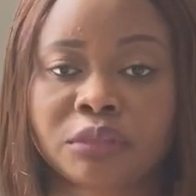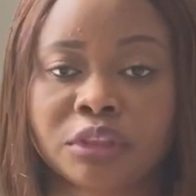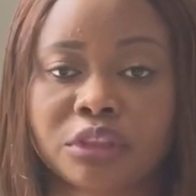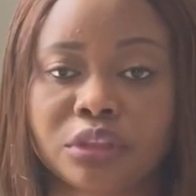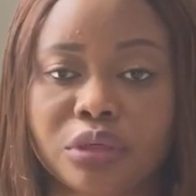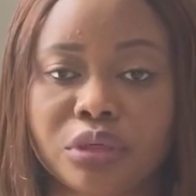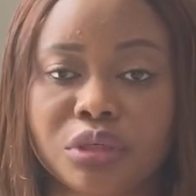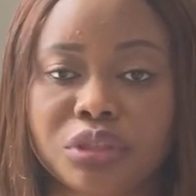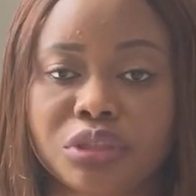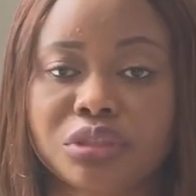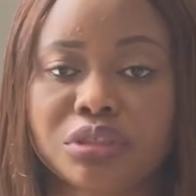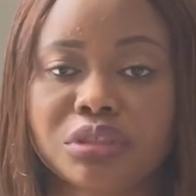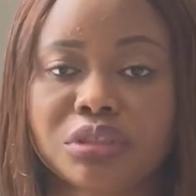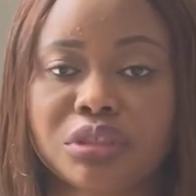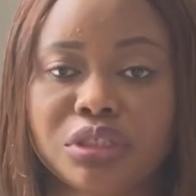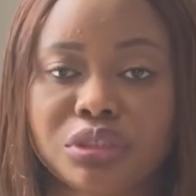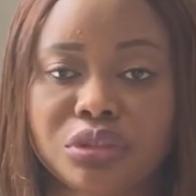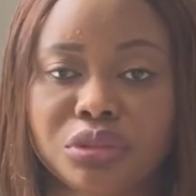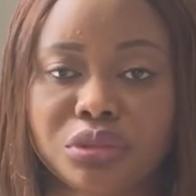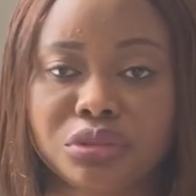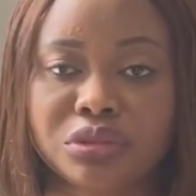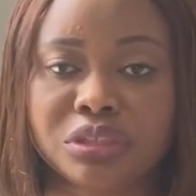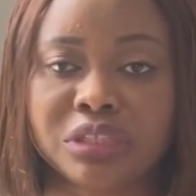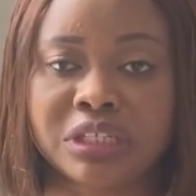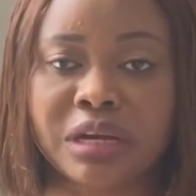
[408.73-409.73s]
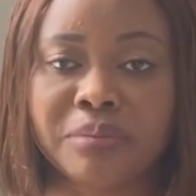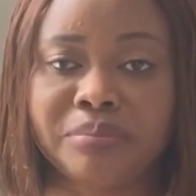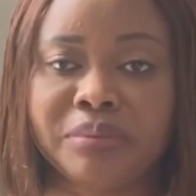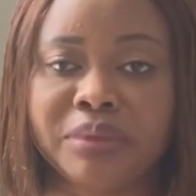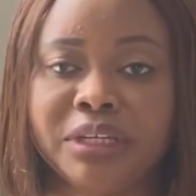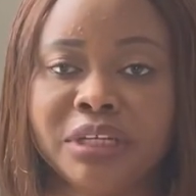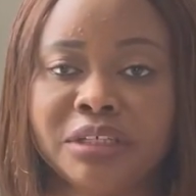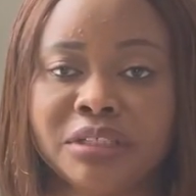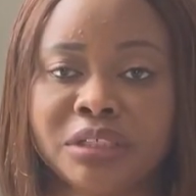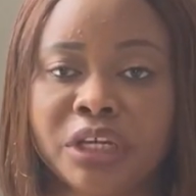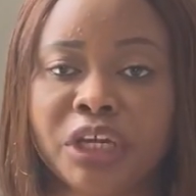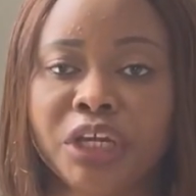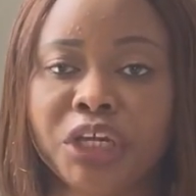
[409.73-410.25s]
choose
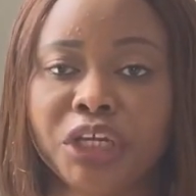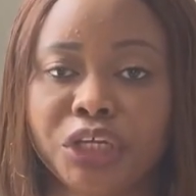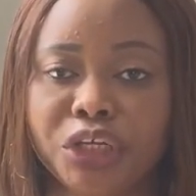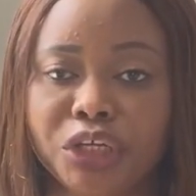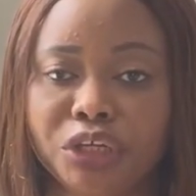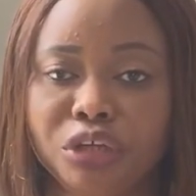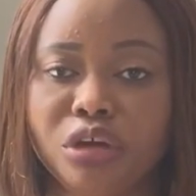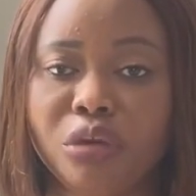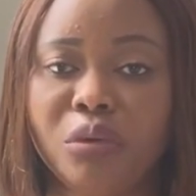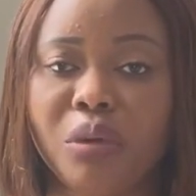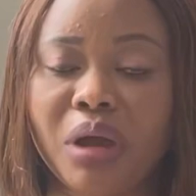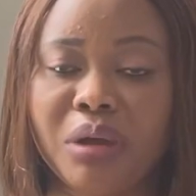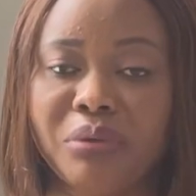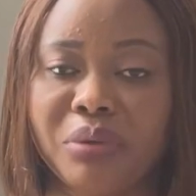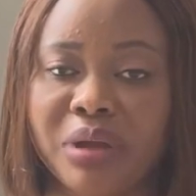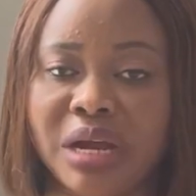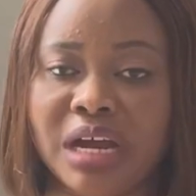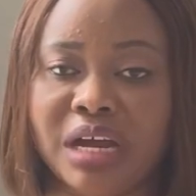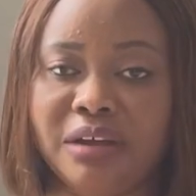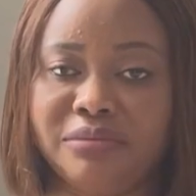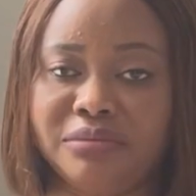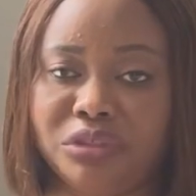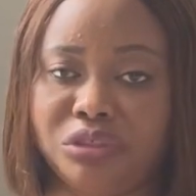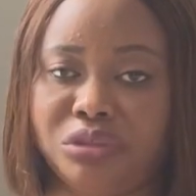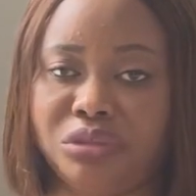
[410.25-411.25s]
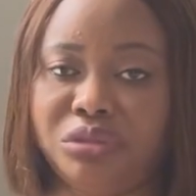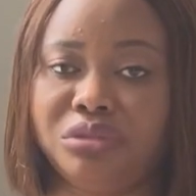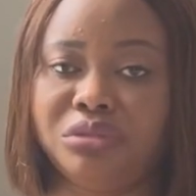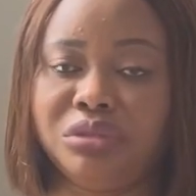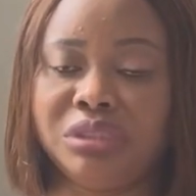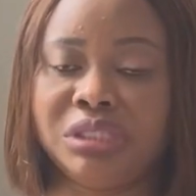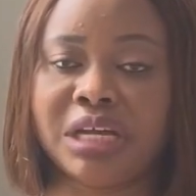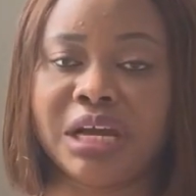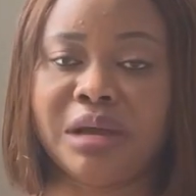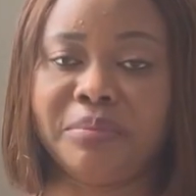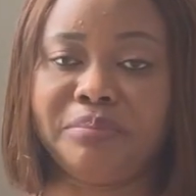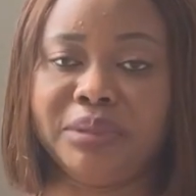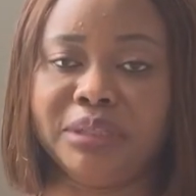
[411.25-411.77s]
happiness. You know why we have to
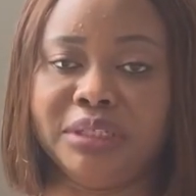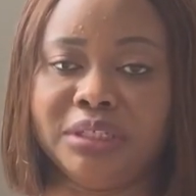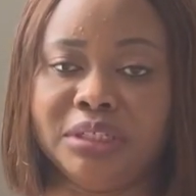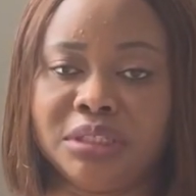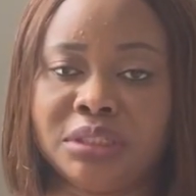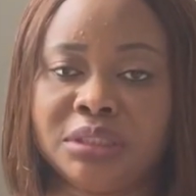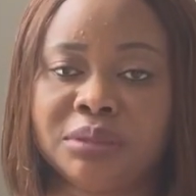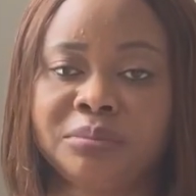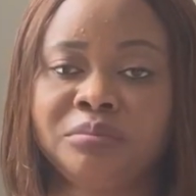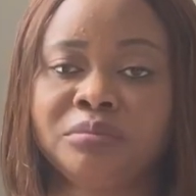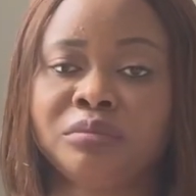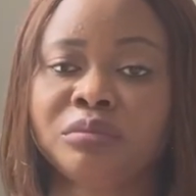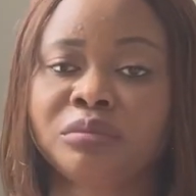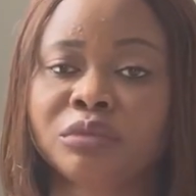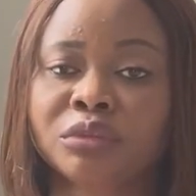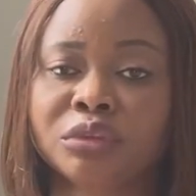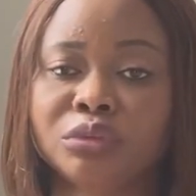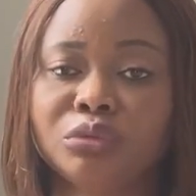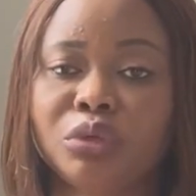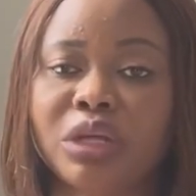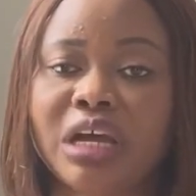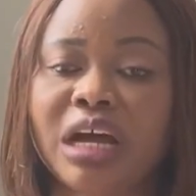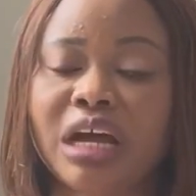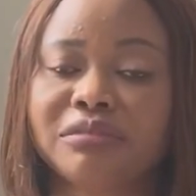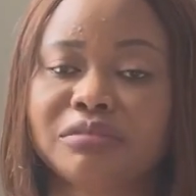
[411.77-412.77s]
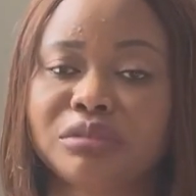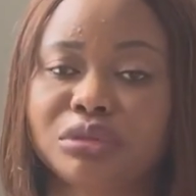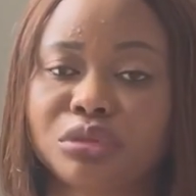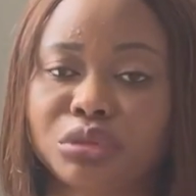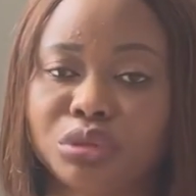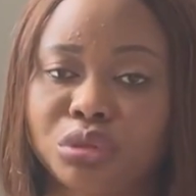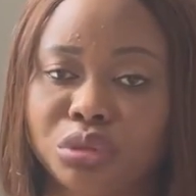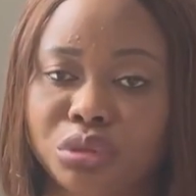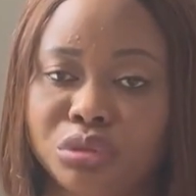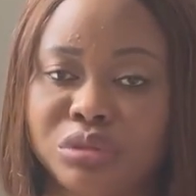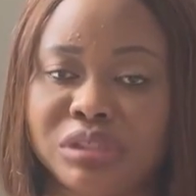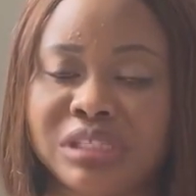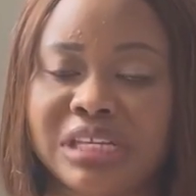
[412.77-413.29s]
choose happiness? We have to
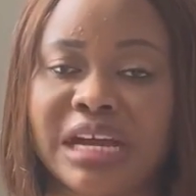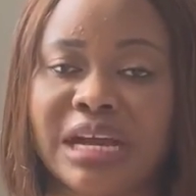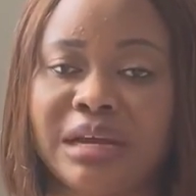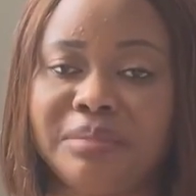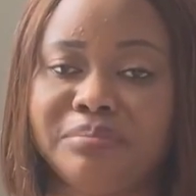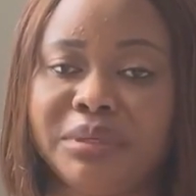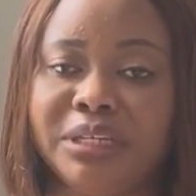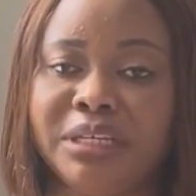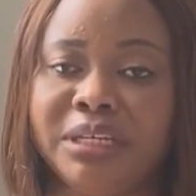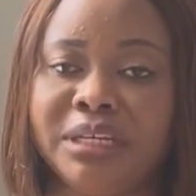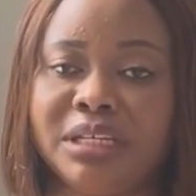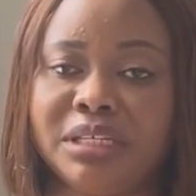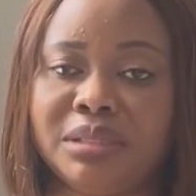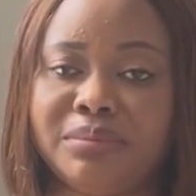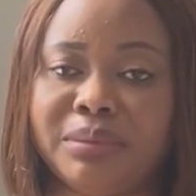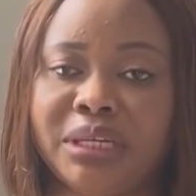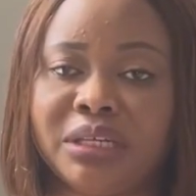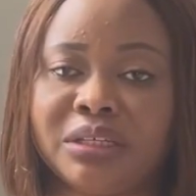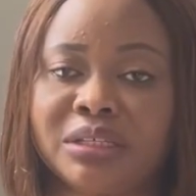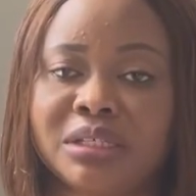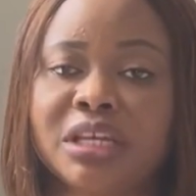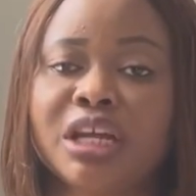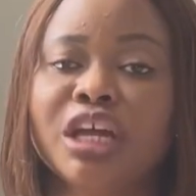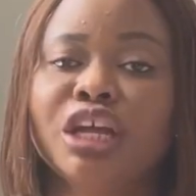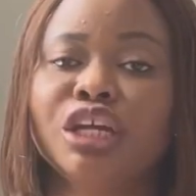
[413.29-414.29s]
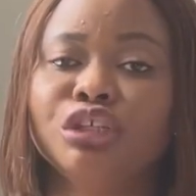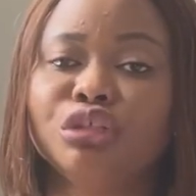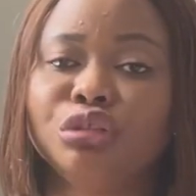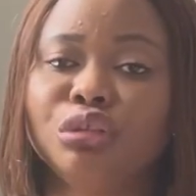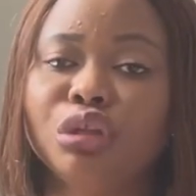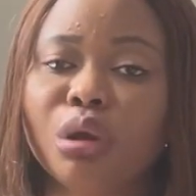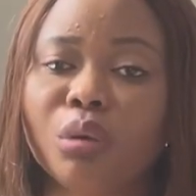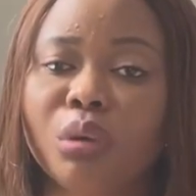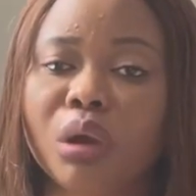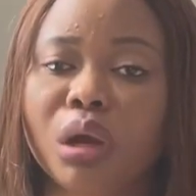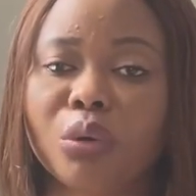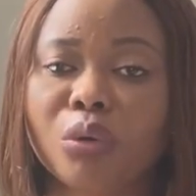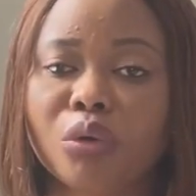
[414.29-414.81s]
choose happiness because
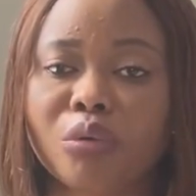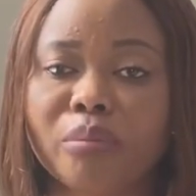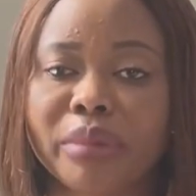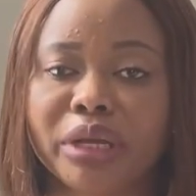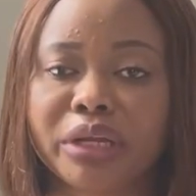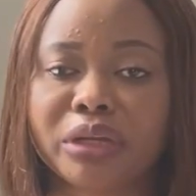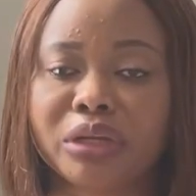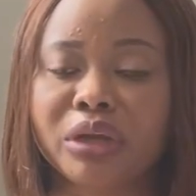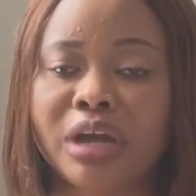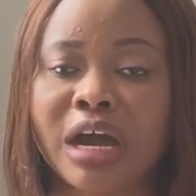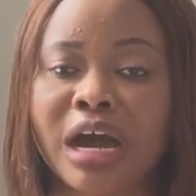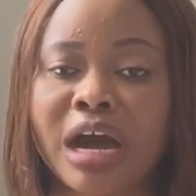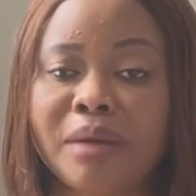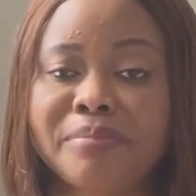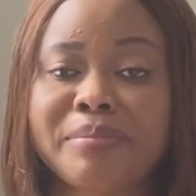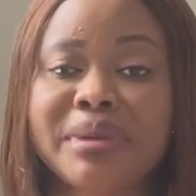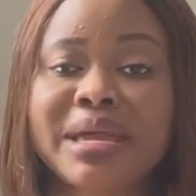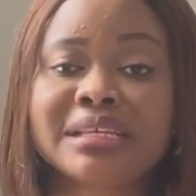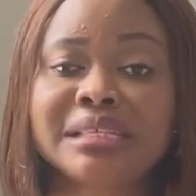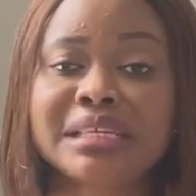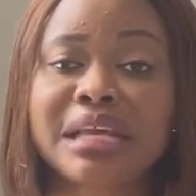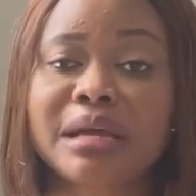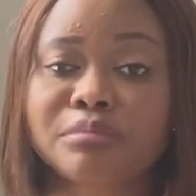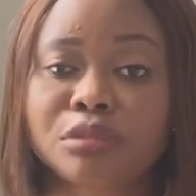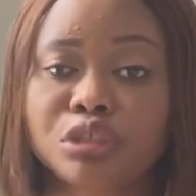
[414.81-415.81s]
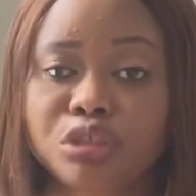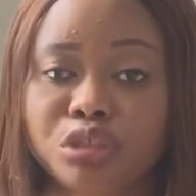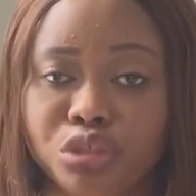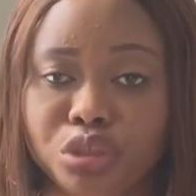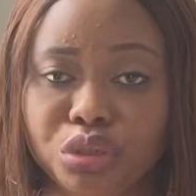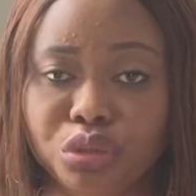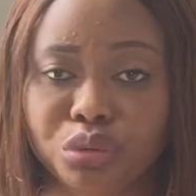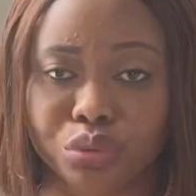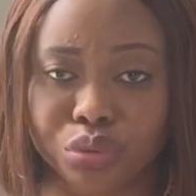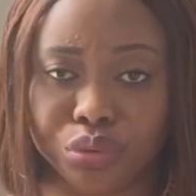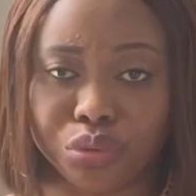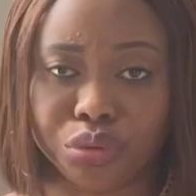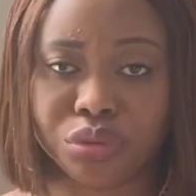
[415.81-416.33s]
no one will make you happy except
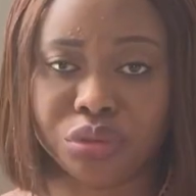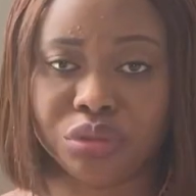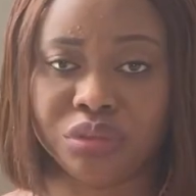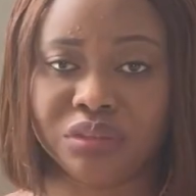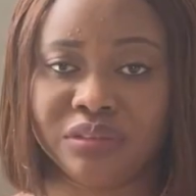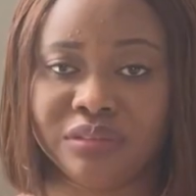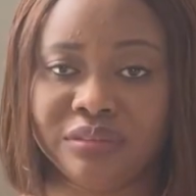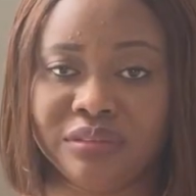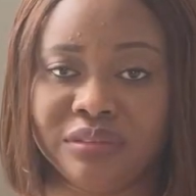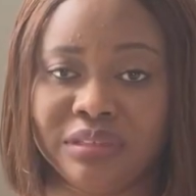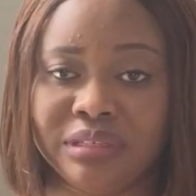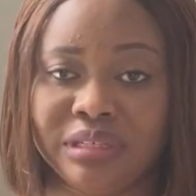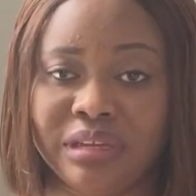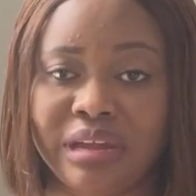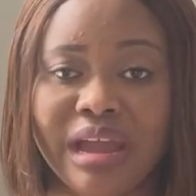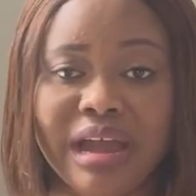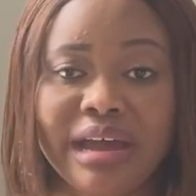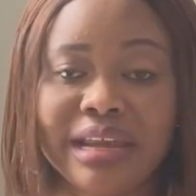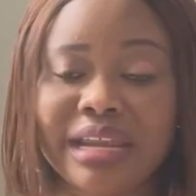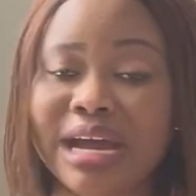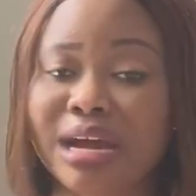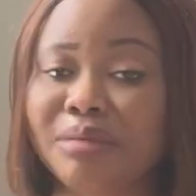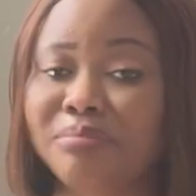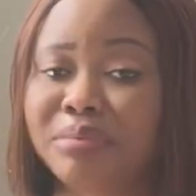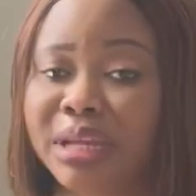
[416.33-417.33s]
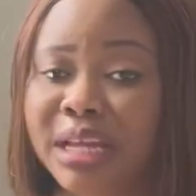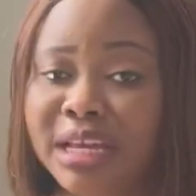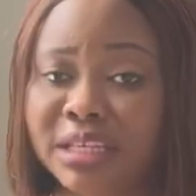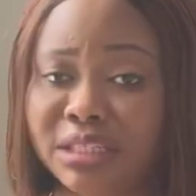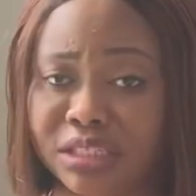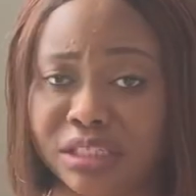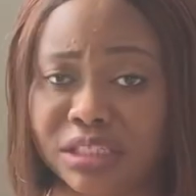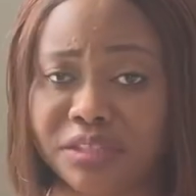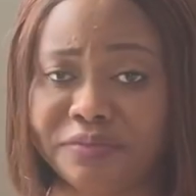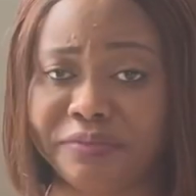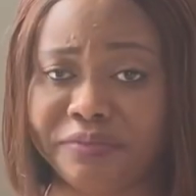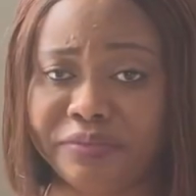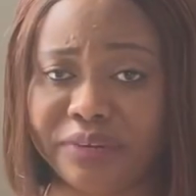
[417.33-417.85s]
you, and happiness
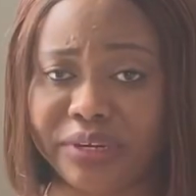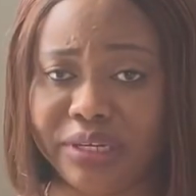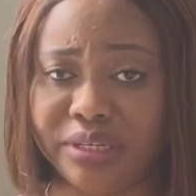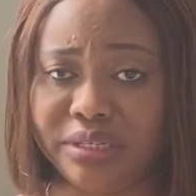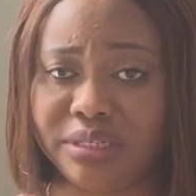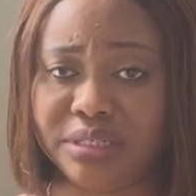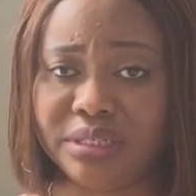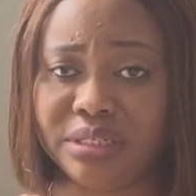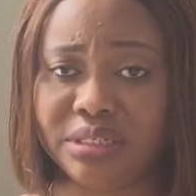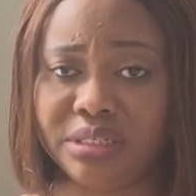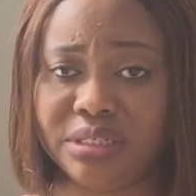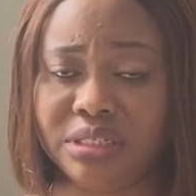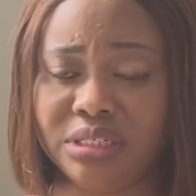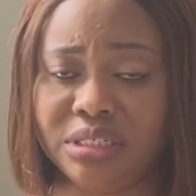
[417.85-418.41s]
is free.